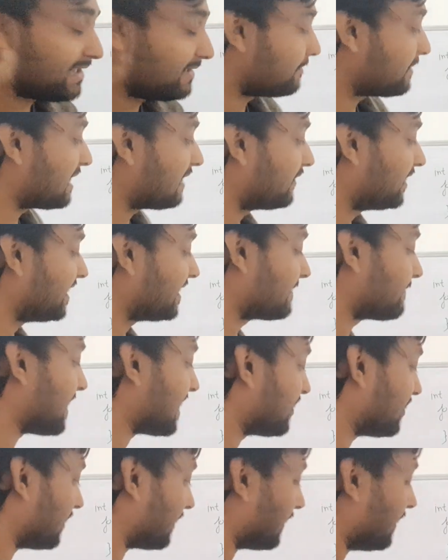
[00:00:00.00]
The power is
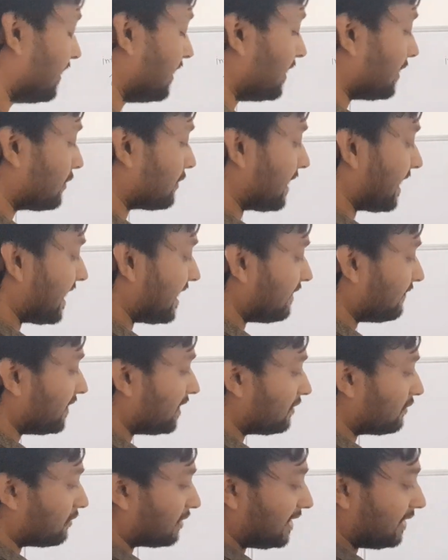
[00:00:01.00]
matching. So n will
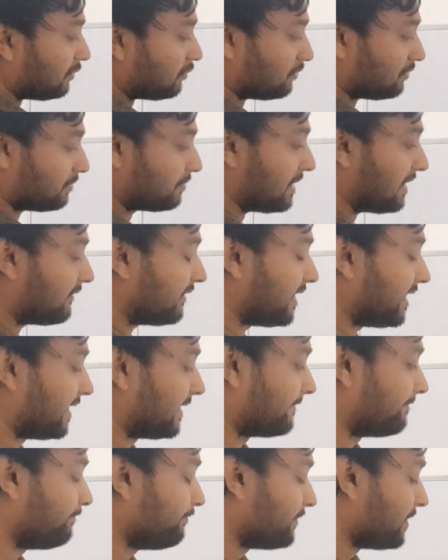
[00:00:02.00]
go till 2 to the power
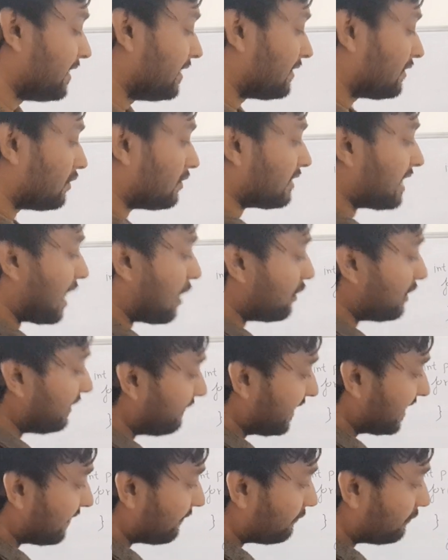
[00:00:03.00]
n. So now if
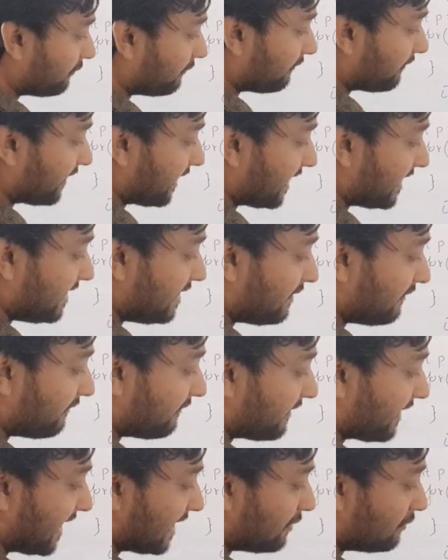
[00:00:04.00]
I have to find the
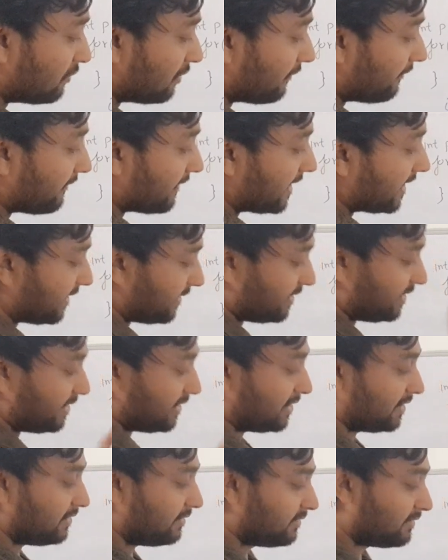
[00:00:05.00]
value of n
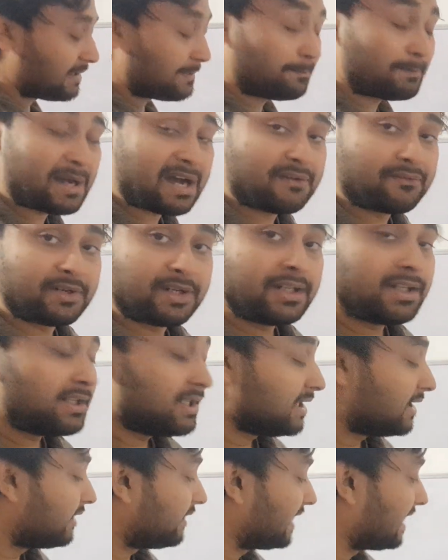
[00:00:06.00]
here, the power,
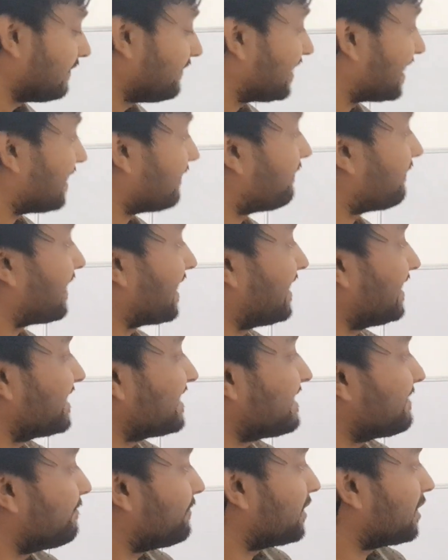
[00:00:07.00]
then we can find the
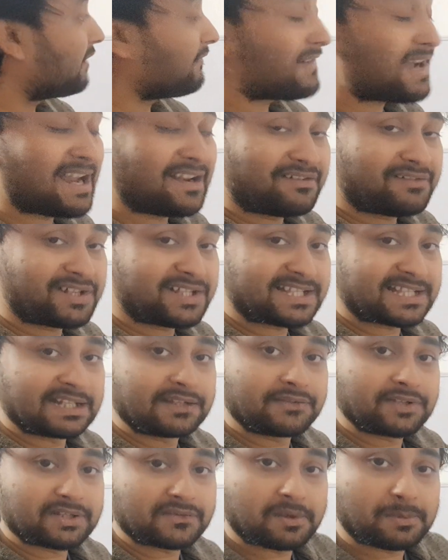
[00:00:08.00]
number of iterations,
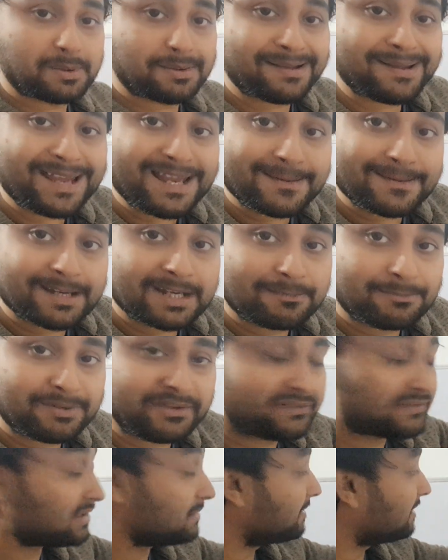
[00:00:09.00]
which will
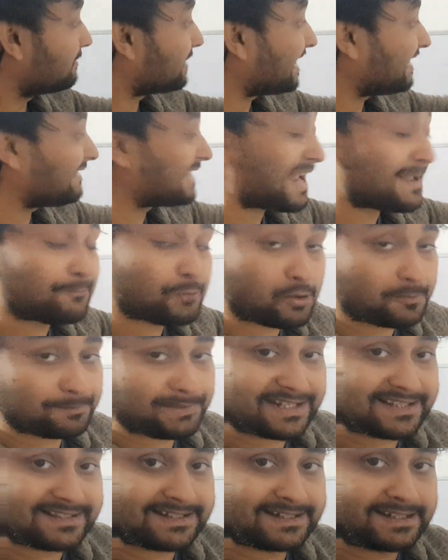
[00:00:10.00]
be my time
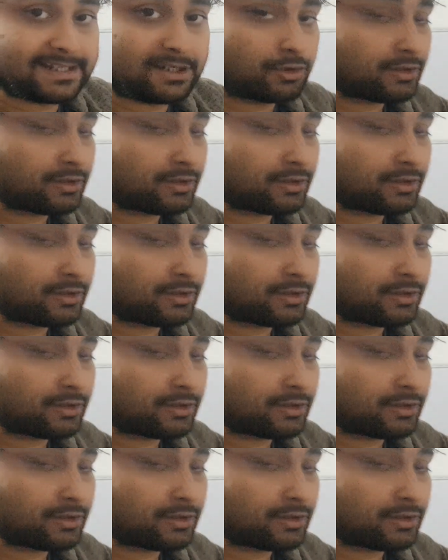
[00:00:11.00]
complexity.